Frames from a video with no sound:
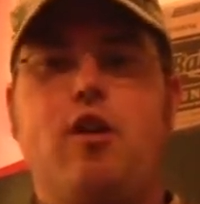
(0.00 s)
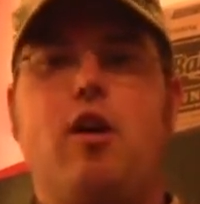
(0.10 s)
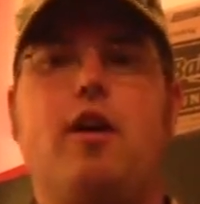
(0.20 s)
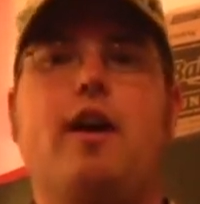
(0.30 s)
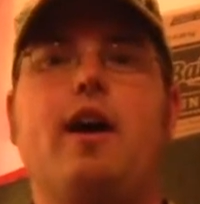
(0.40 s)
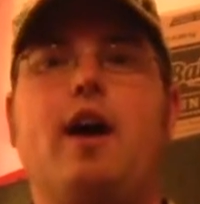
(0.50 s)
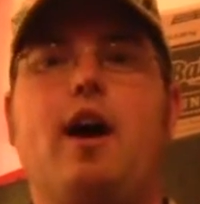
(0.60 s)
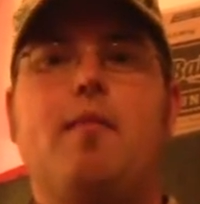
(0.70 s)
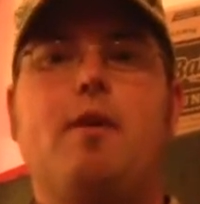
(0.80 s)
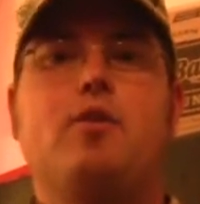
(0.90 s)
on
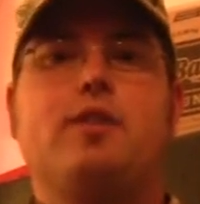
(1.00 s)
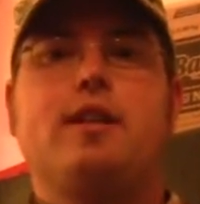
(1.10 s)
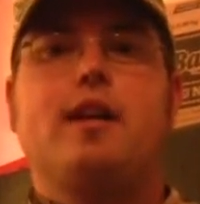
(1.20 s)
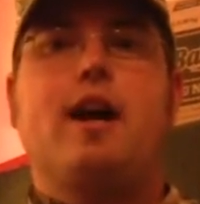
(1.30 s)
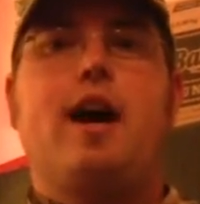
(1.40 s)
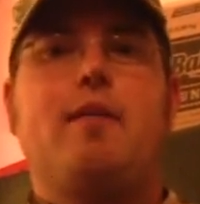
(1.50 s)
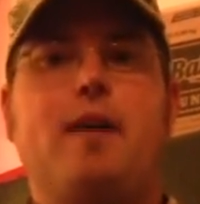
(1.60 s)
a Mosin Nagant,